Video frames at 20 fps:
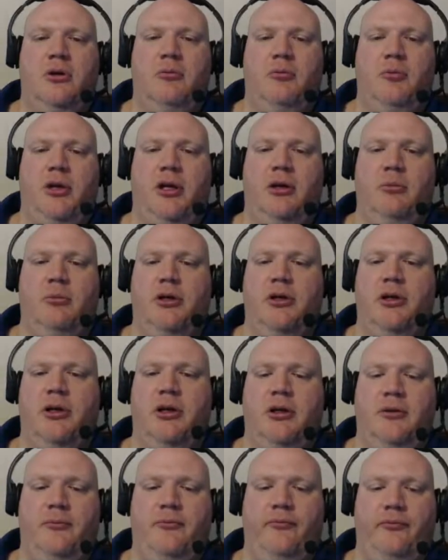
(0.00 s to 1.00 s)
Bang,
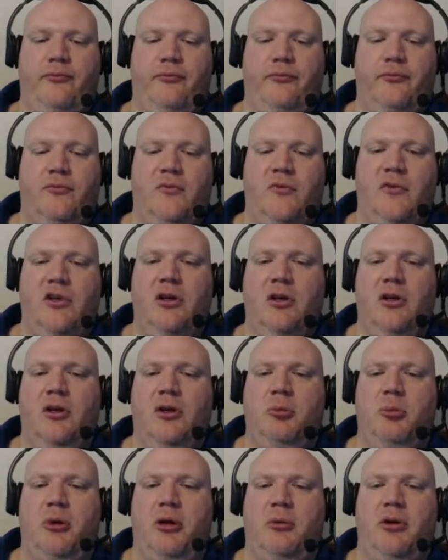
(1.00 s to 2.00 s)
bang.
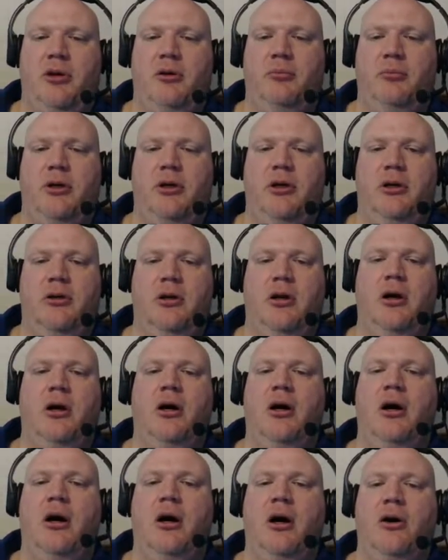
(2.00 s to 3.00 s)
Bang, bang, bang.
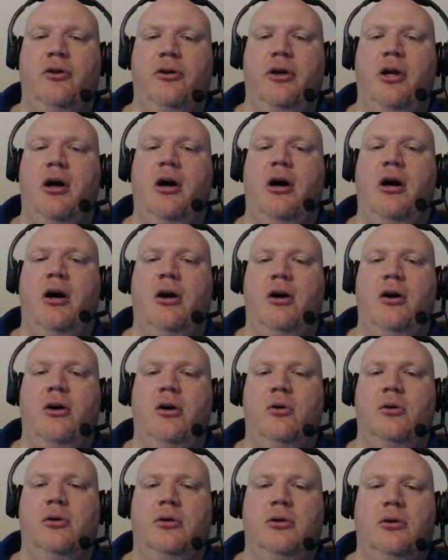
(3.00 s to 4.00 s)
Oh, no.